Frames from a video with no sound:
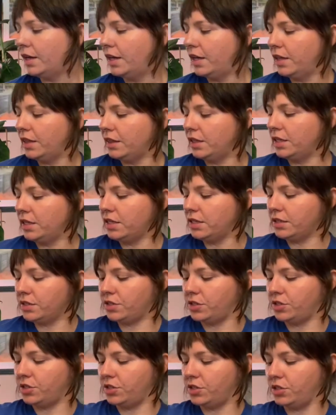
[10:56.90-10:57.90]
These
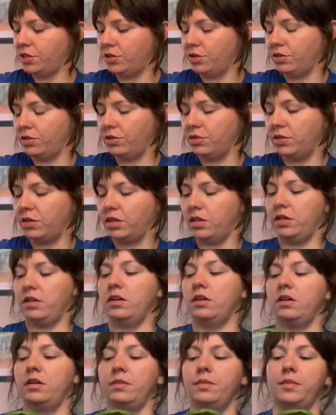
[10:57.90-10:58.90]
two
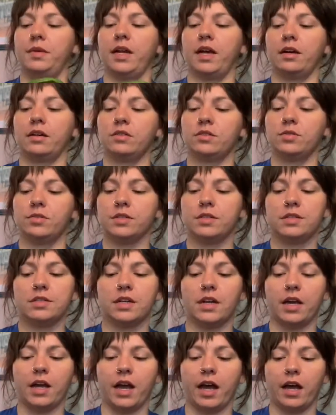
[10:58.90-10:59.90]
next ones that I
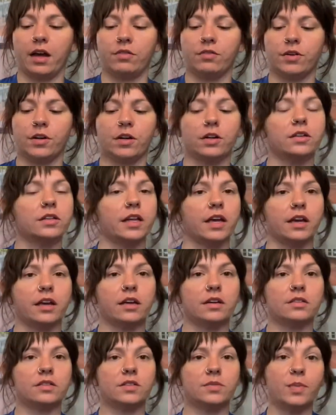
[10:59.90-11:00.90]
have are like
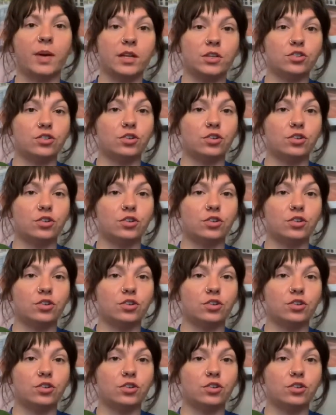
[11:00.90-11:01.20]
special